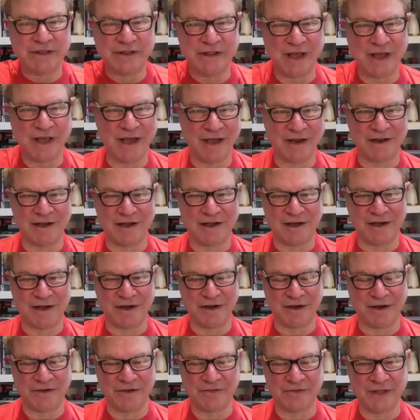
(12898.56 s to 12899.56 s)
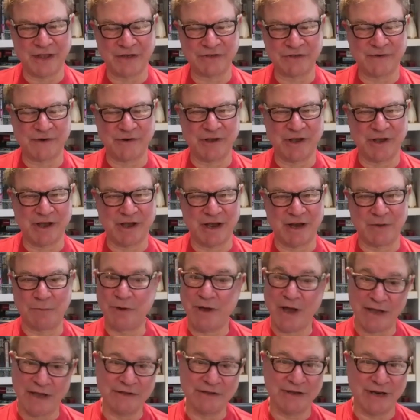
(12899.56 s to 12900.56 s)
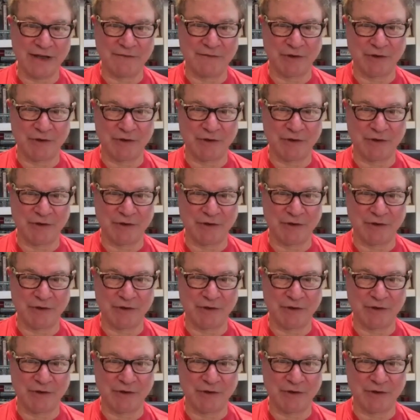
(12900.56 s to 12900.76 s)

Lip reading: that. That's very kind. I did have a